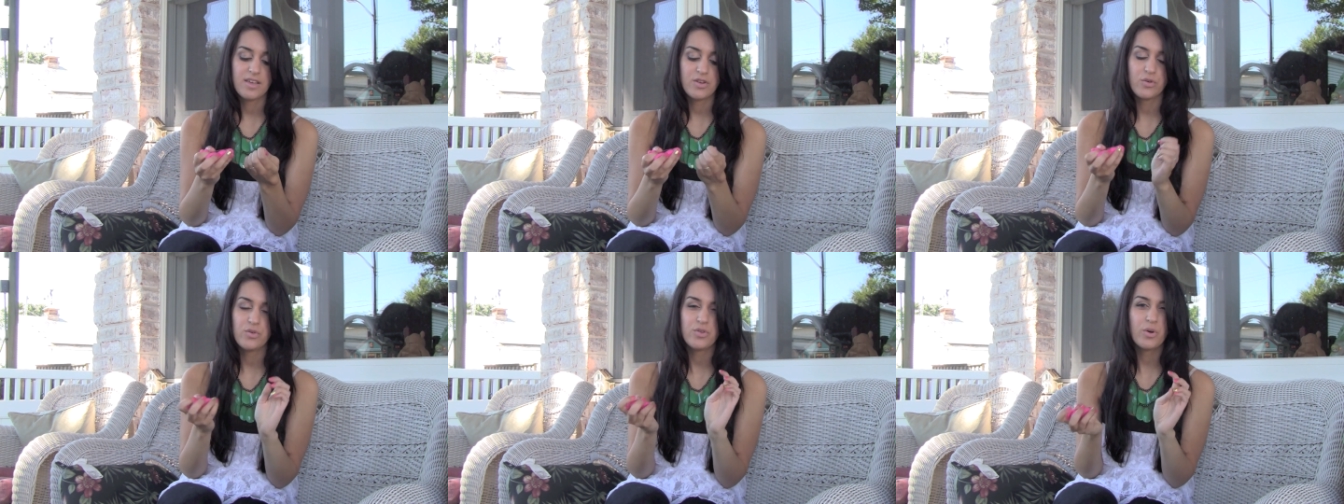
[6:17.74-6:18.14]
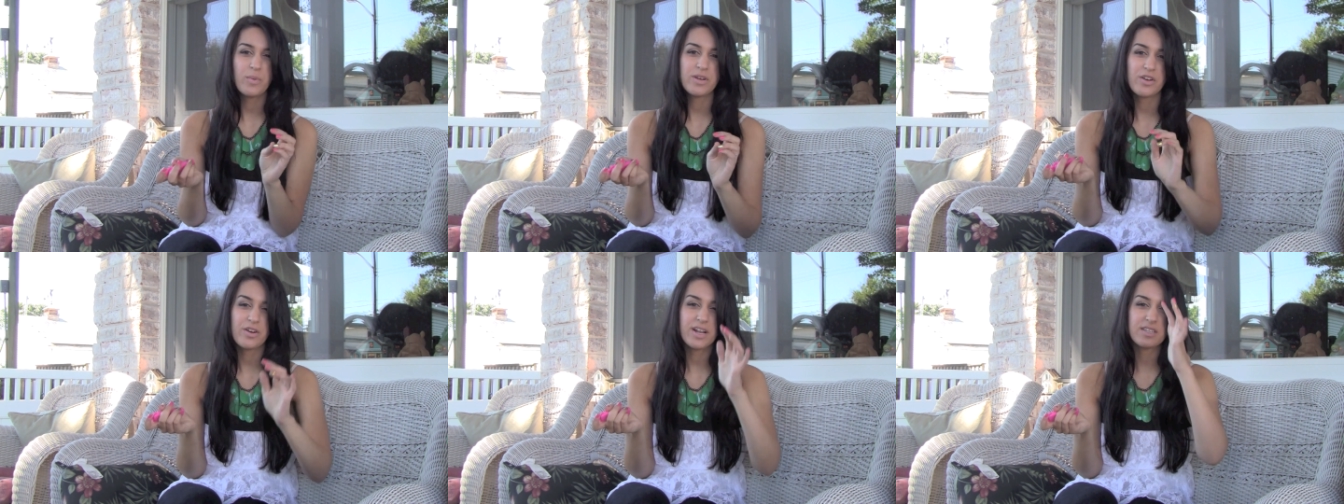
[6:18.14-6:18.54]
you know you don't
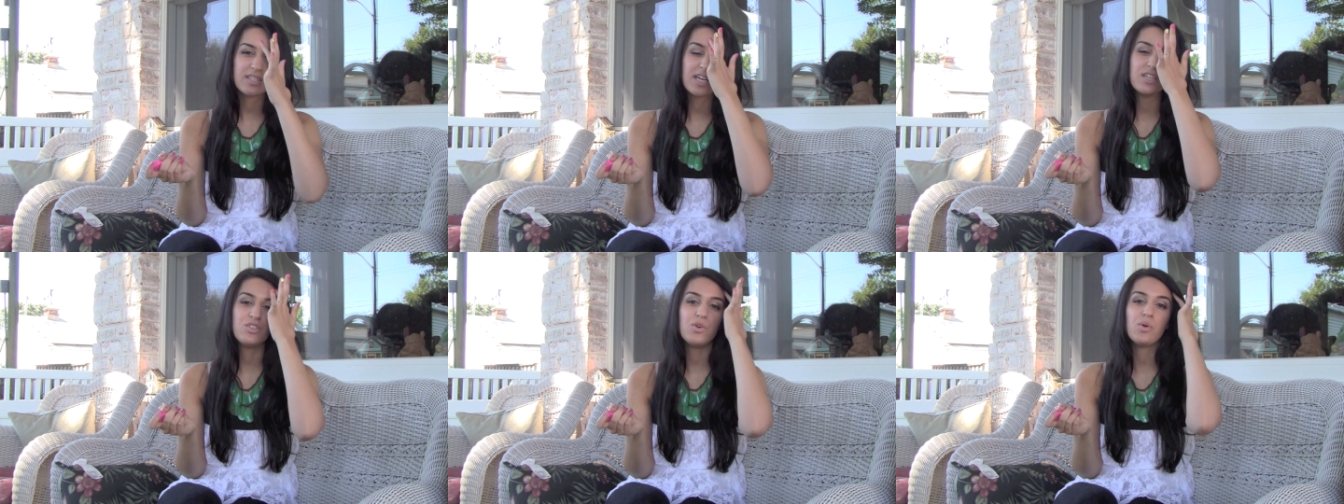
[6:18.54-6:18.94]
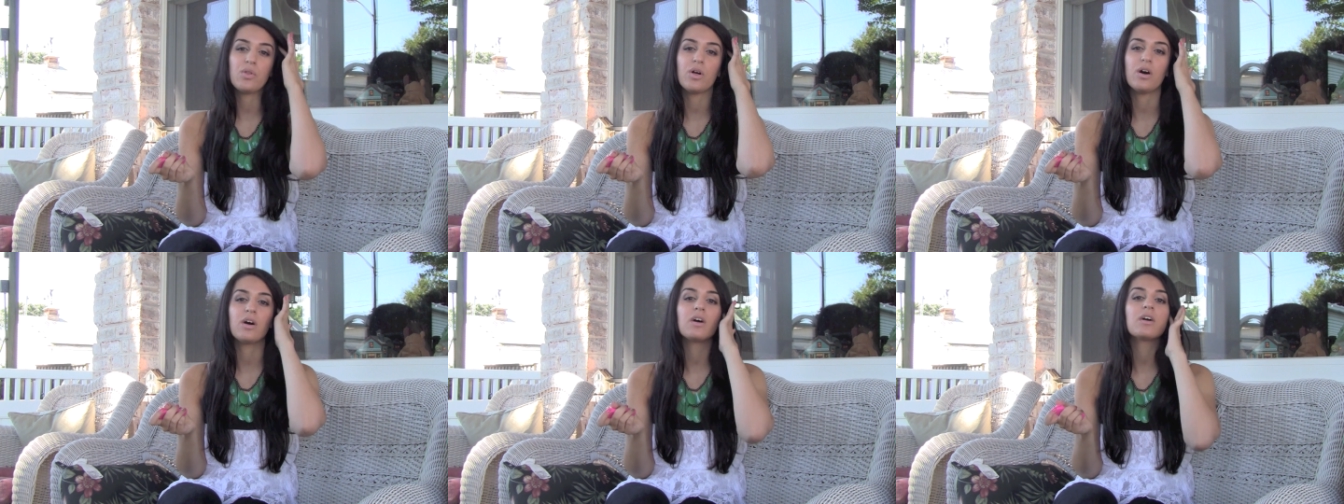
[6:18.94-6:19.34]
want your nails to get too
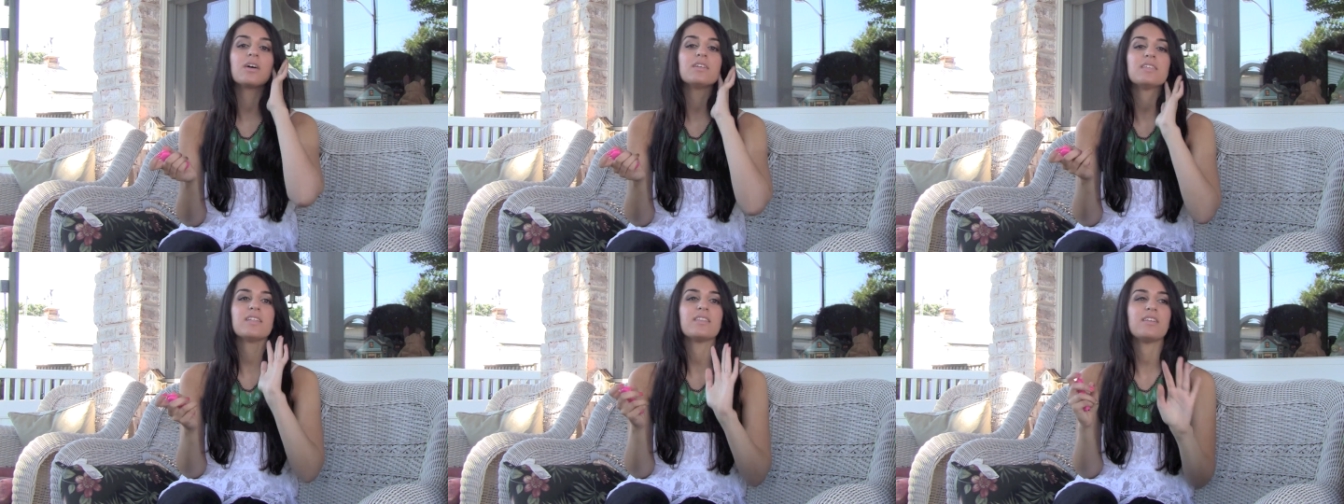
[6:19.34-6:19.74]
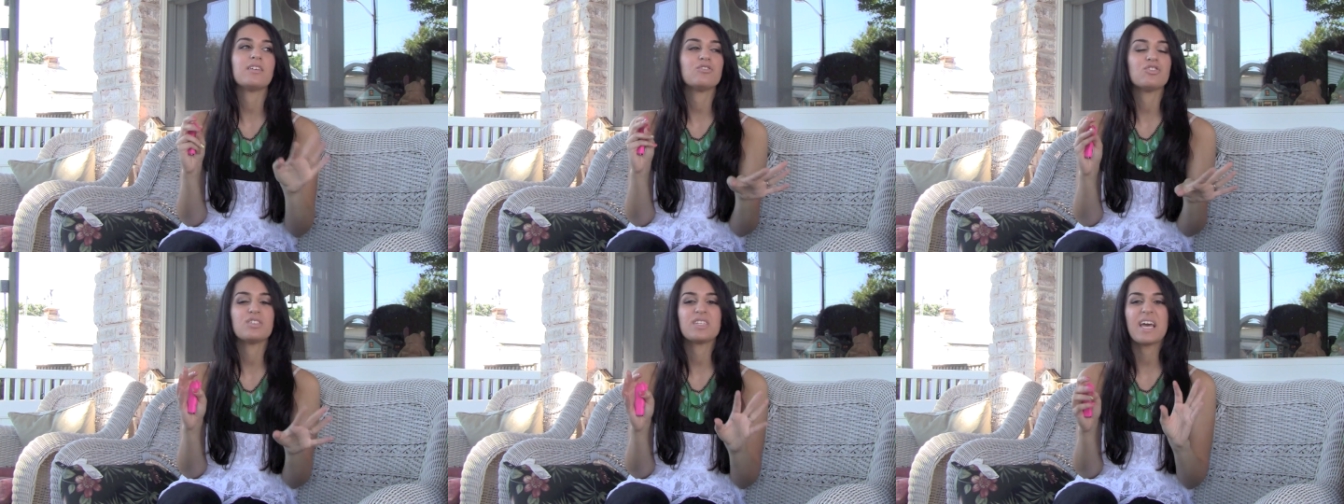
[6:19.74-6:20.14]
long because then
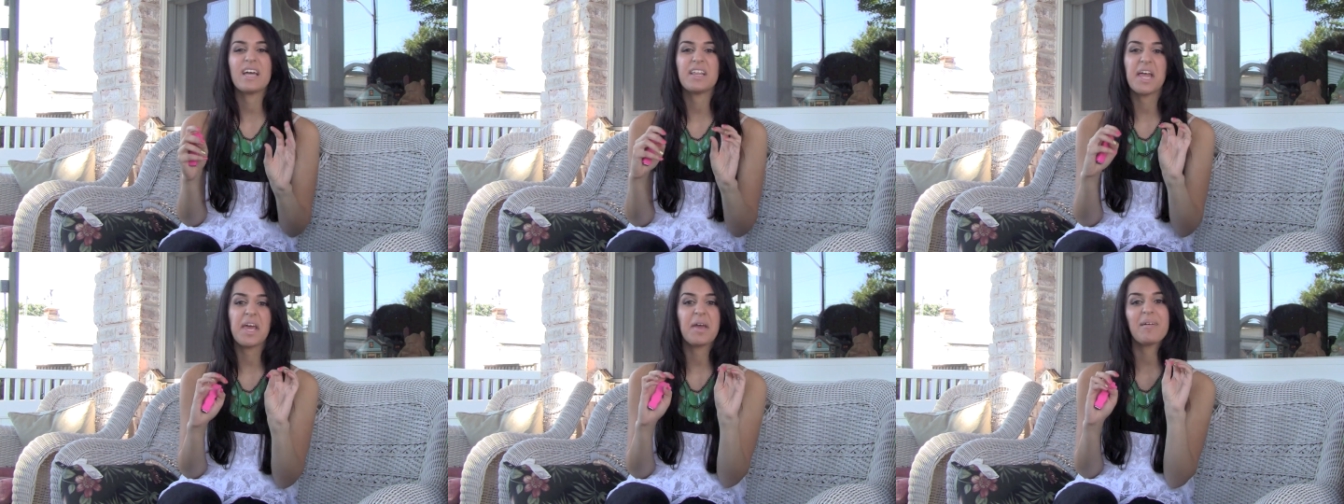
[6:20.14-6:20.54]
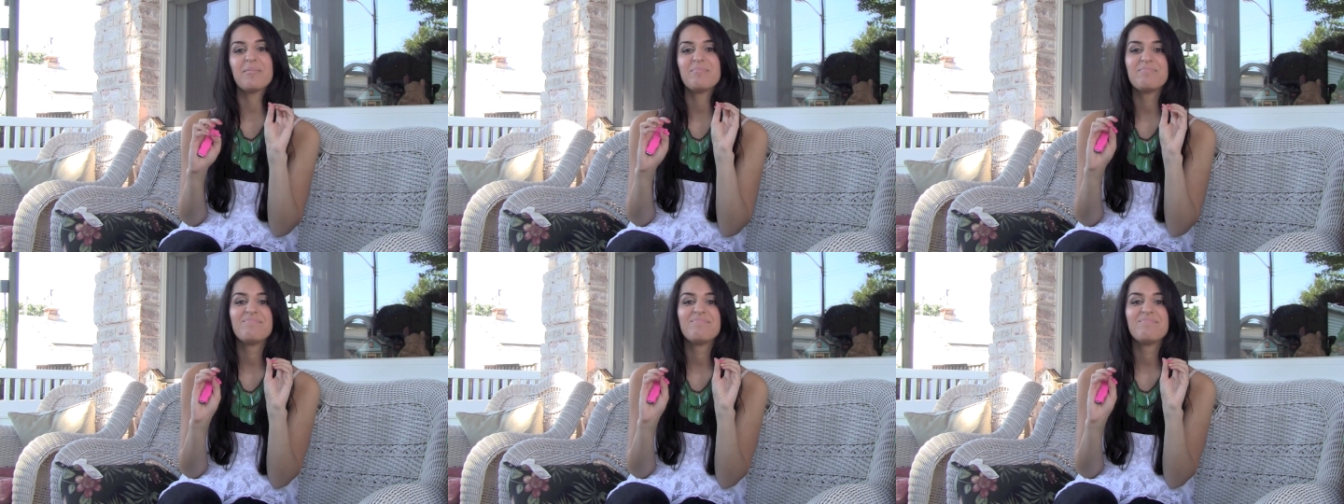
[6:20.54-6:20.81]
they'll just get like